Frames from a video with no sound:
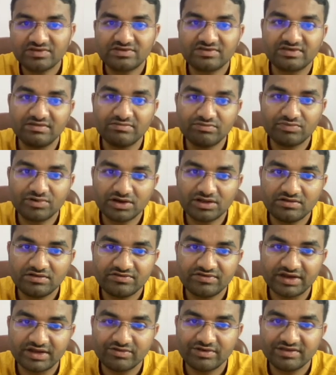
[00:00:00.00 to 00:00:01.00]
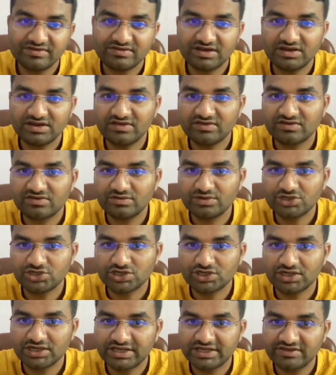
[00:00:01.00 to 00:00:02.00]
simple frequency
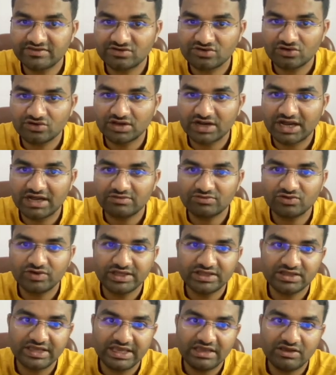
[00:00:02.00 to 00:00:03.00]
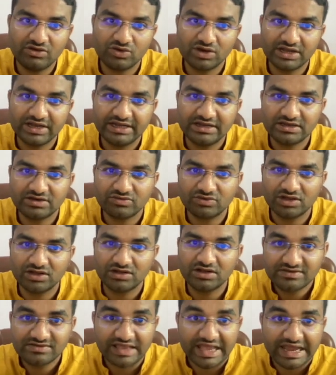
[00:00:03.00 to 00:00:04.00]
distribution, histogram with equal
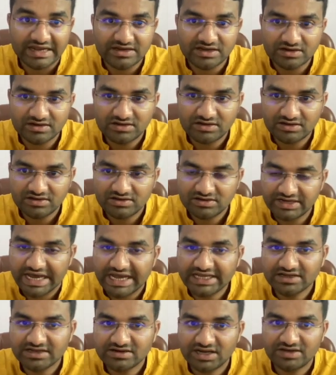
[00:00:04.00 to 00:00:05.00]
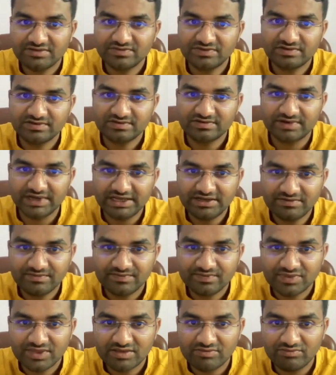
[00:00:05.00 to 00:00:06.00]
interval, scattered diagrams,
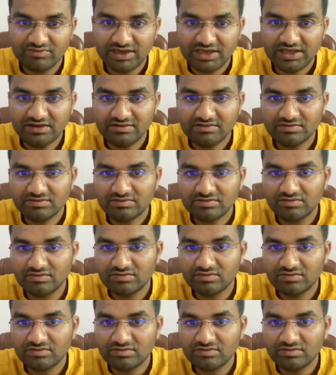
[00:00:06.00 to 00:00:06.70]
fine, mean,